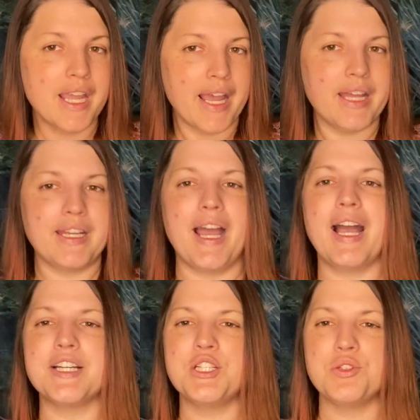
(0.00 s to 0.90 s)
And
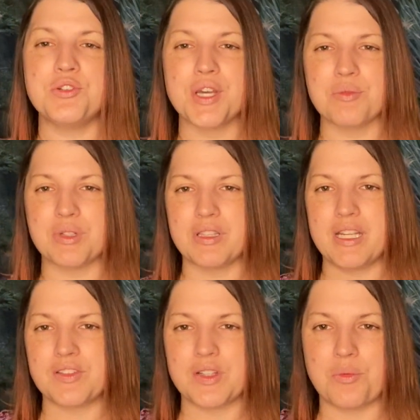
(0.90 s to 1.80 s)
as you do that
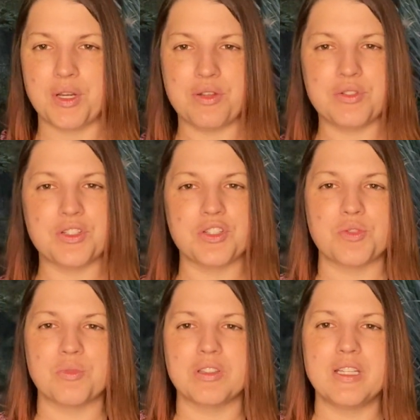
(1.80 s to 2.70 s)
release, I want you to just
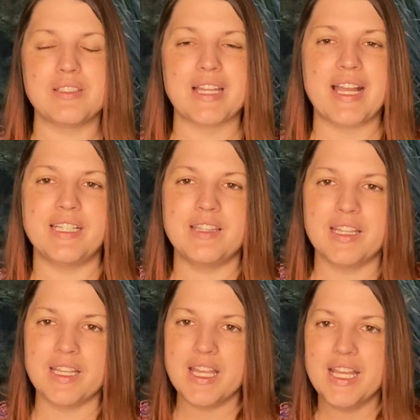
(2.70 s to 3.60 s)
release
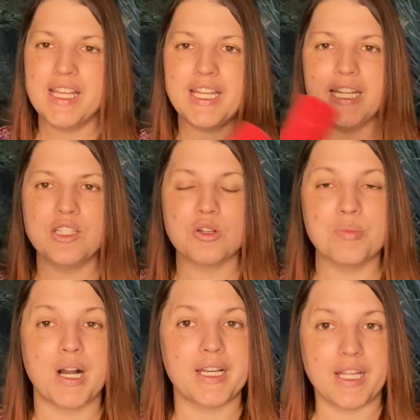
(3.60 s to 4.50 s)
anything in your
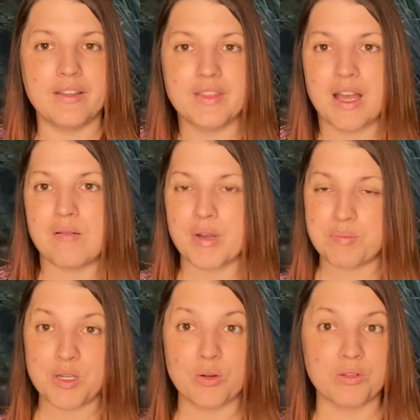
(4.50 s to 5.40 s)
body that might
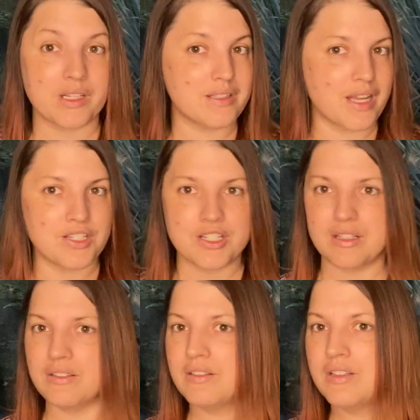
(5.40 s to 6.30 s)
be holding
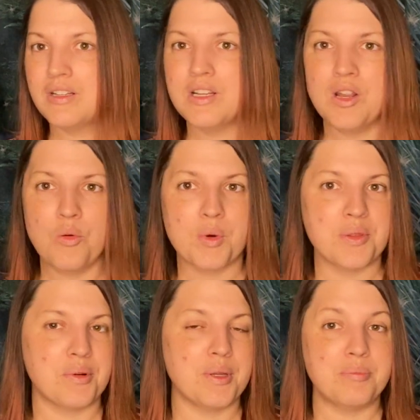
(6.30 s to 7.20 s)
tension,
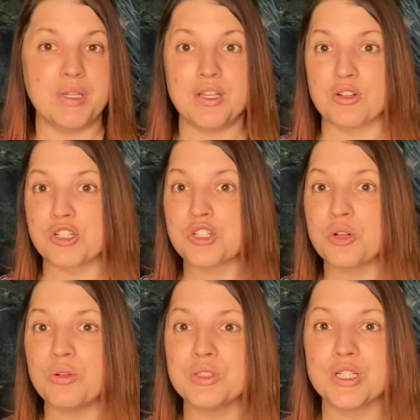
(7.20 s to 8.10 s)
whether it be your
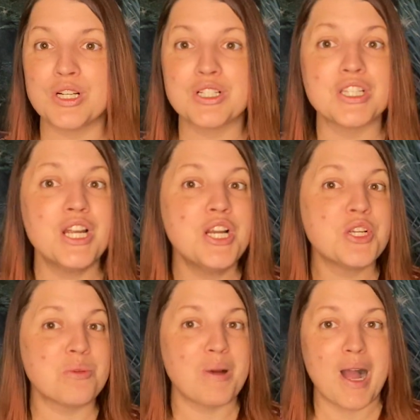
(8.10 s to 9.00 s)
shoulders.
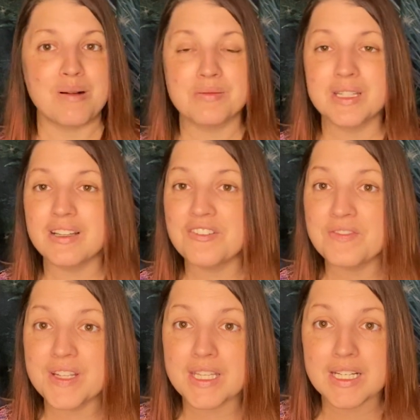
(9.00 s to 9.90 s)
You're probably going to
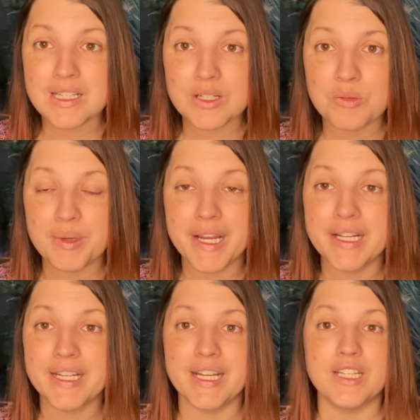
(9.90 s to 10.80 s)
feel it a little
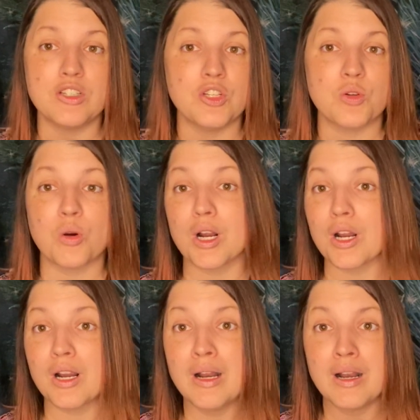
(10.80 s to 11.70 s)
bit in
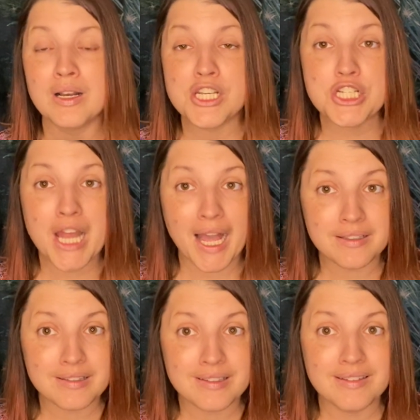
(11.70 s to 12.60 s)
your
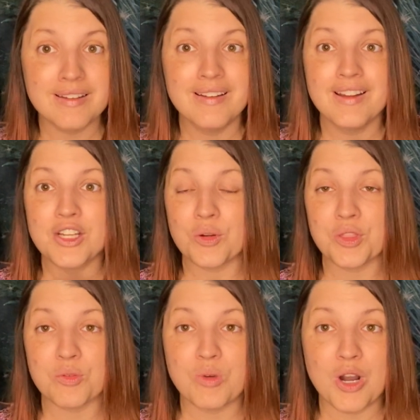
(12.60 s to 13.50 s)
chest, your
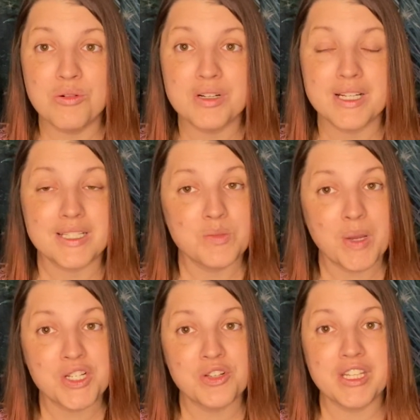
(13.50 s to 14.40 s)
throat,
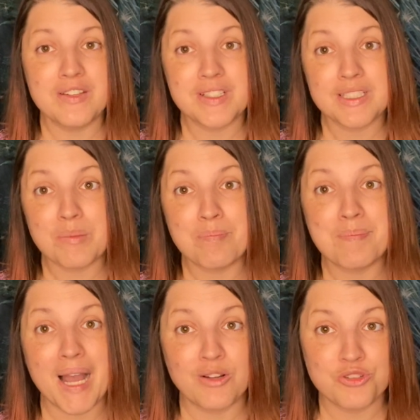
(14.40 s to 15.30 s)
especially if it's a
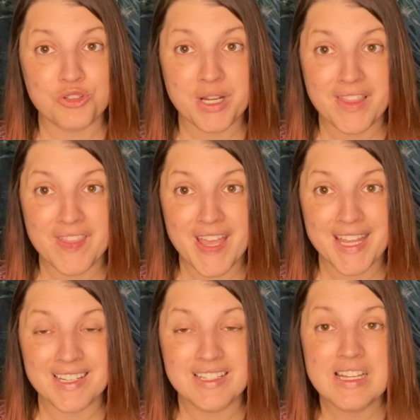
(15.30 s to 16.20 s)
boundary
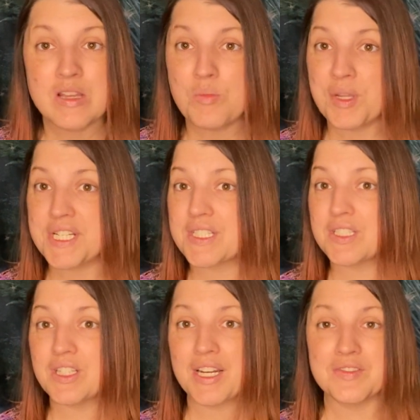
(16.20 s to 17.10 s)
thing, because a
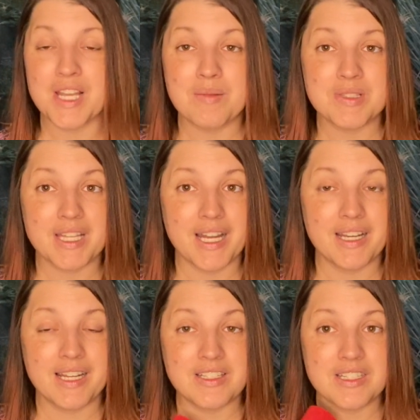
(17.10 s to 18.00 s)
lot of times that
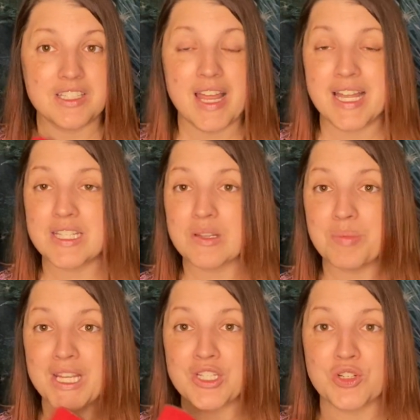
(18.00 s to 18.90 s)
ends up
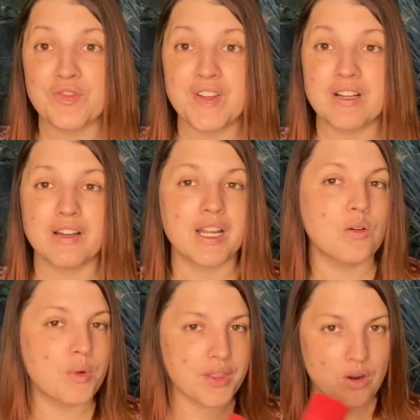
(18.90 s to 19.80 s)
interfering
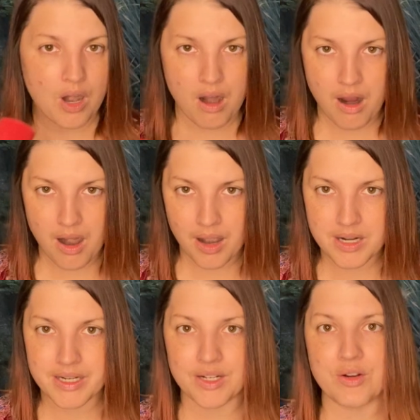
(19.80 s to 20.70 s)
with our heart
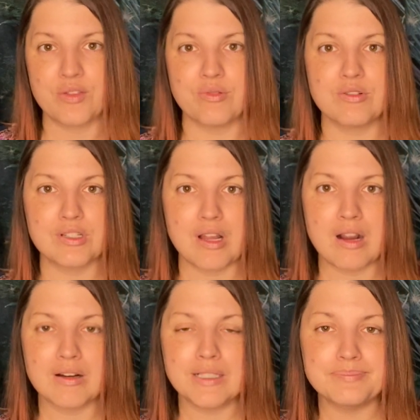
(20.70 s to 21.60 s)
and our throat chakra.